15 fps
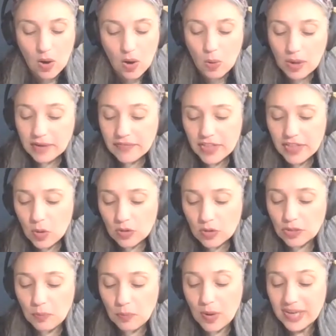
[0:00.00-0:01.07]
one of the
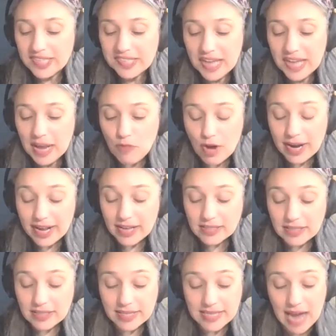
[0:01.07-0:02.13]
older boys came running
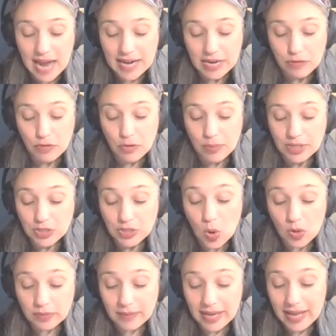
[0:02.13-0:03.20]
into the dining room and
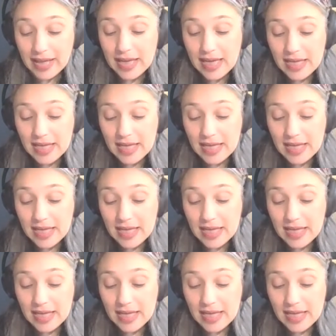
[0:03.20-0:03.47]
told me